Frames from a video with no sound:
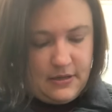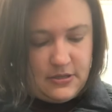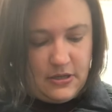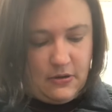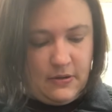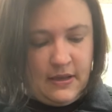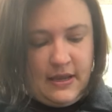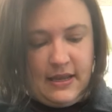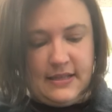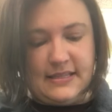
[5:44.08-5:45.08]
So
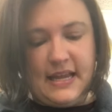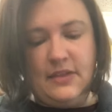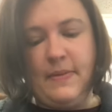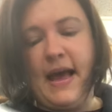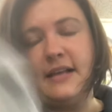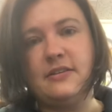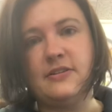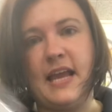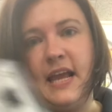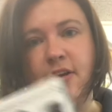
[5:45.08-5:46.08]
inside the bags,
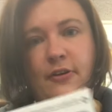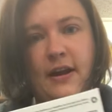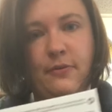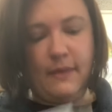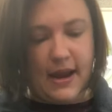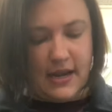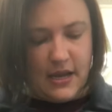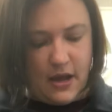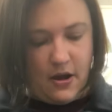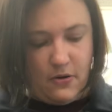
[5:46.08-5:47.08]
there's hand crank
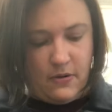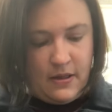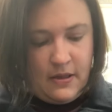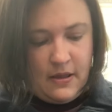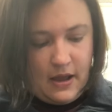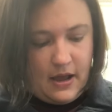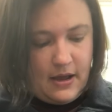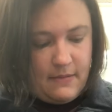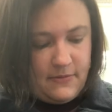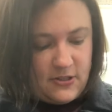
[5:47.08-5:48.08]
radio,
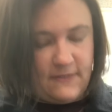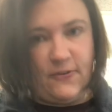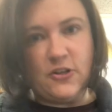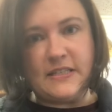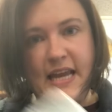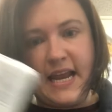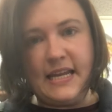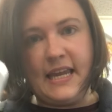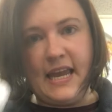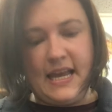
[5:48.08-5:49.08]
there's first
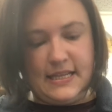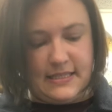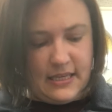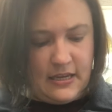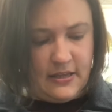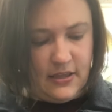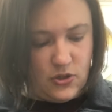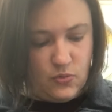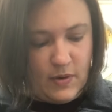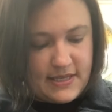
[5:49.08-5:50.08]
aid kits,
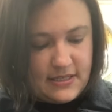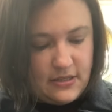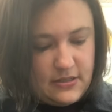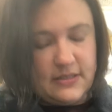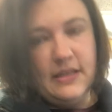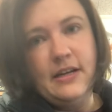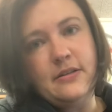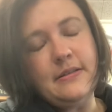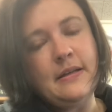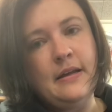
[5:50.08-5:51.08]
there's whistles,
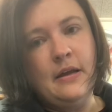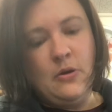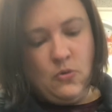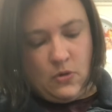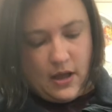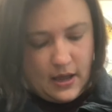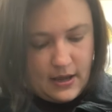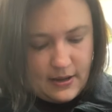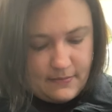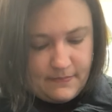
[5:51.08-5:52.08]
there's
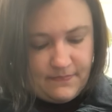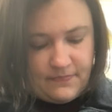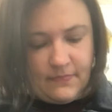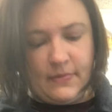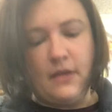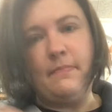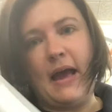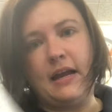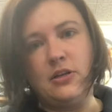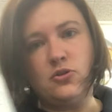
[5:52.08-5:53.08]

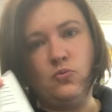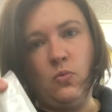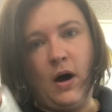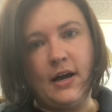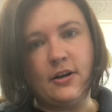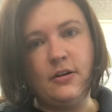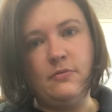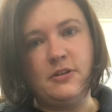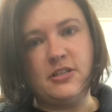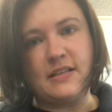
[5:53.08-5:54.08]
packaged
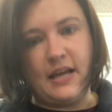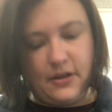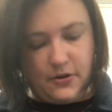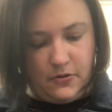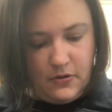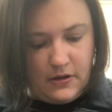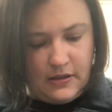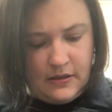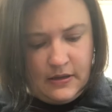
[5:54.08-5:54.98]
water, which is kind of cool.